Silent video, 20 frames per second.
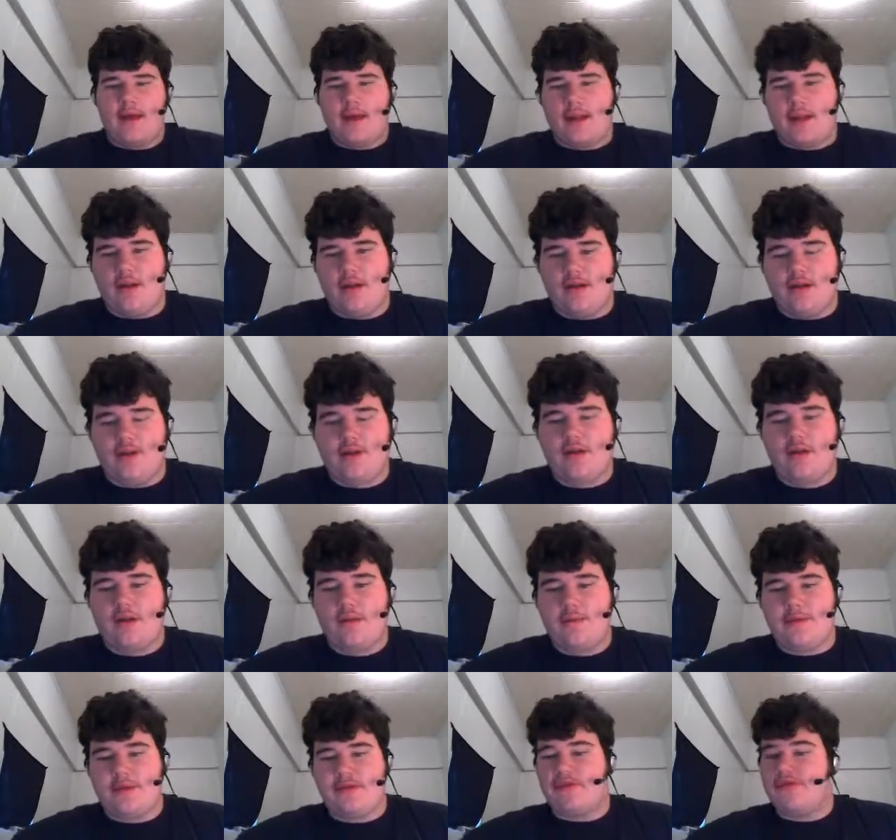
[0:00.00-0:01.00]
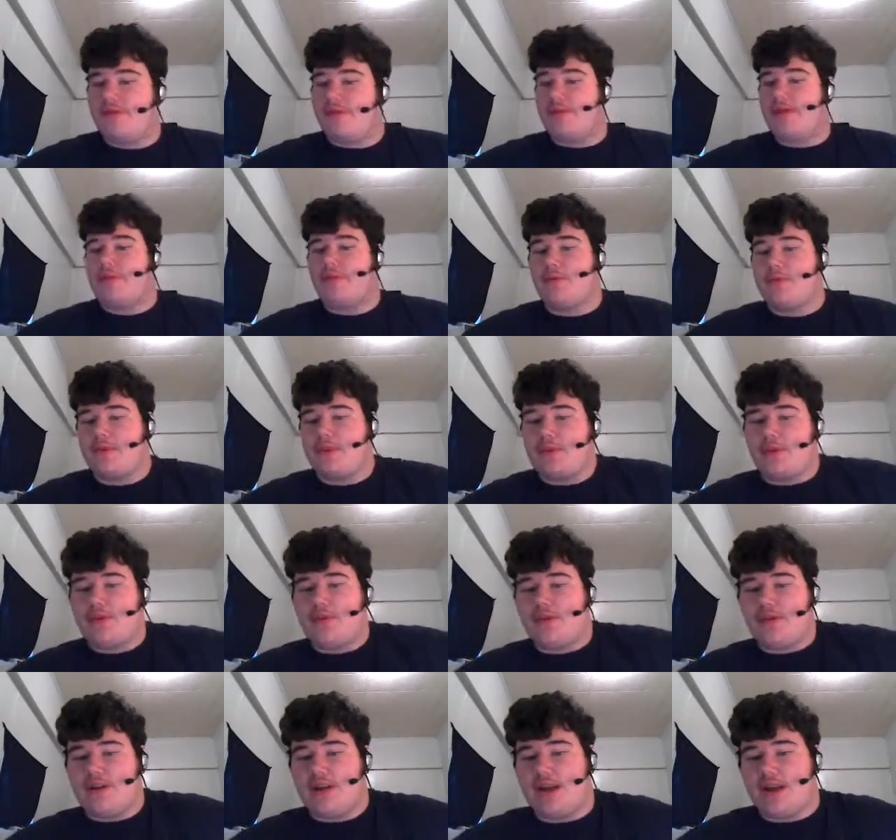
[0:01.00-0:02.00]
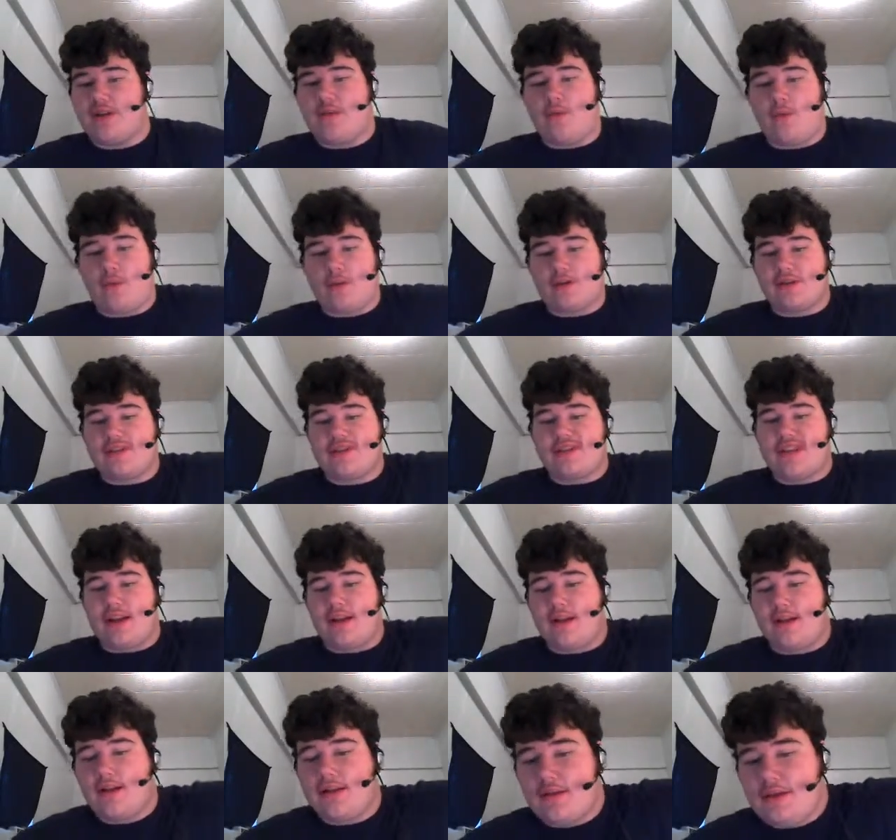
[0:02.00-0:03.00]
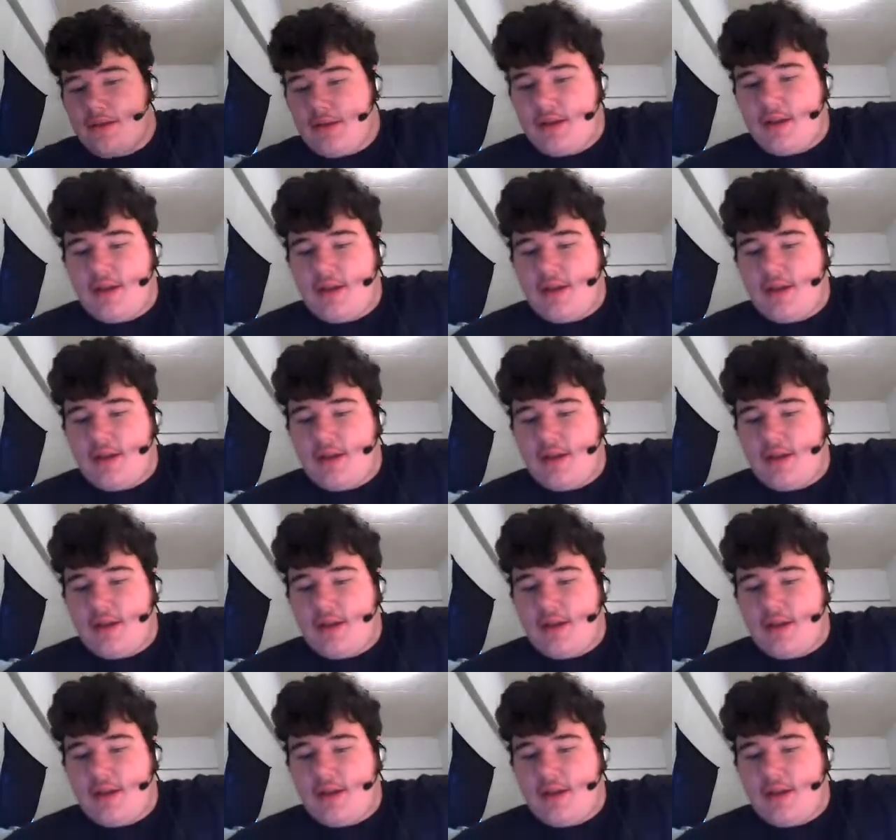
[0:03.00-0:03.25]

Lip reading: Hello YouTube, this is the Reaper with another deck for sale.